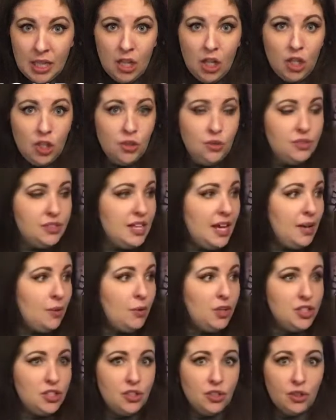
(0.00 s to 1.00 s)
You say
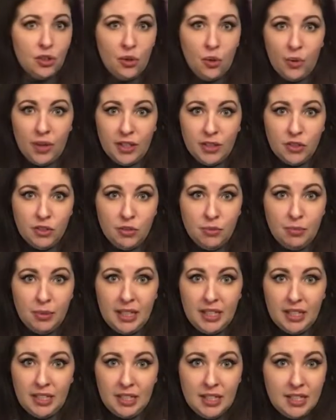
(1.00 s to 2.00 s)
what you're going to
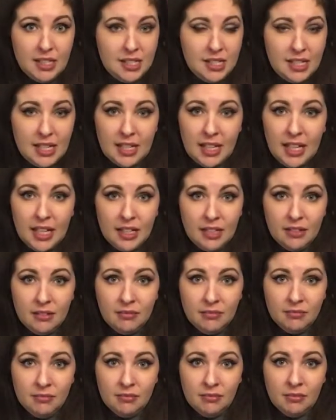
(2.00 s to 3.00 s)
be singing.
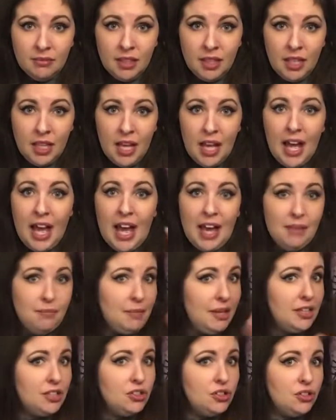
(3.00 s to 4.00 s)
And
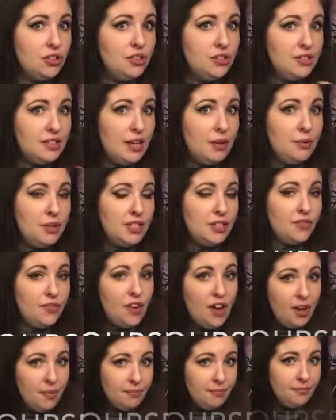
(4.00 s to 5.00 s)
make sure you say what it's
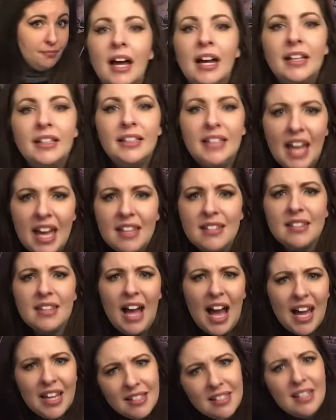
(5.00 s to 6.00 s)
from. Yes,
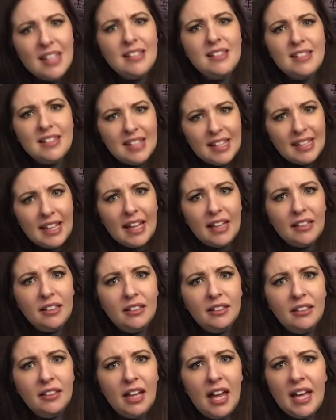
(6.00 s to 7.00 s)
I said singing
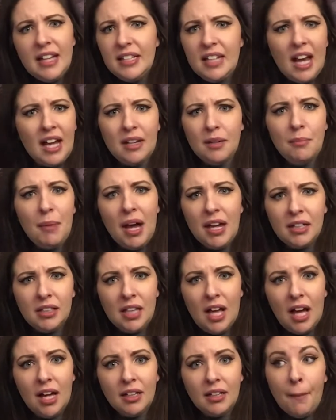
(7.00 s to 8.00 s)
and not a
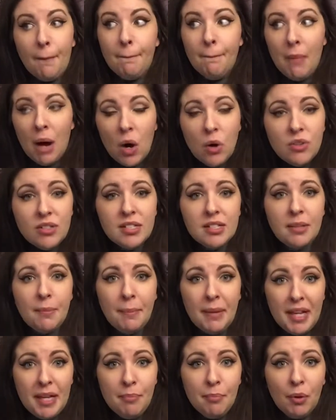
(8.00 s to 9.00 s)
monologue. Most
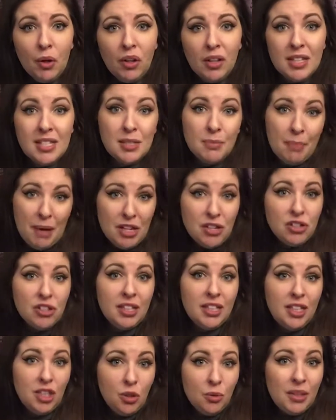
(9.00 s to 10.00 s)
people, especially
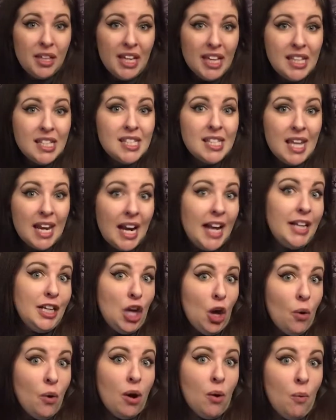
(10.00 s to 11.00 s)
you kids that I
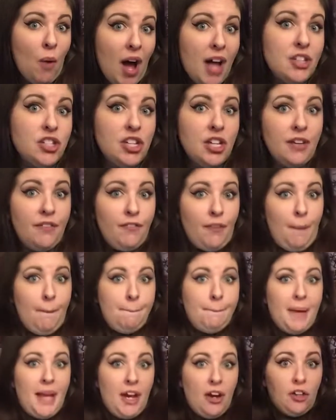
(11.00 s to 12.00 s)
know are watching from Bear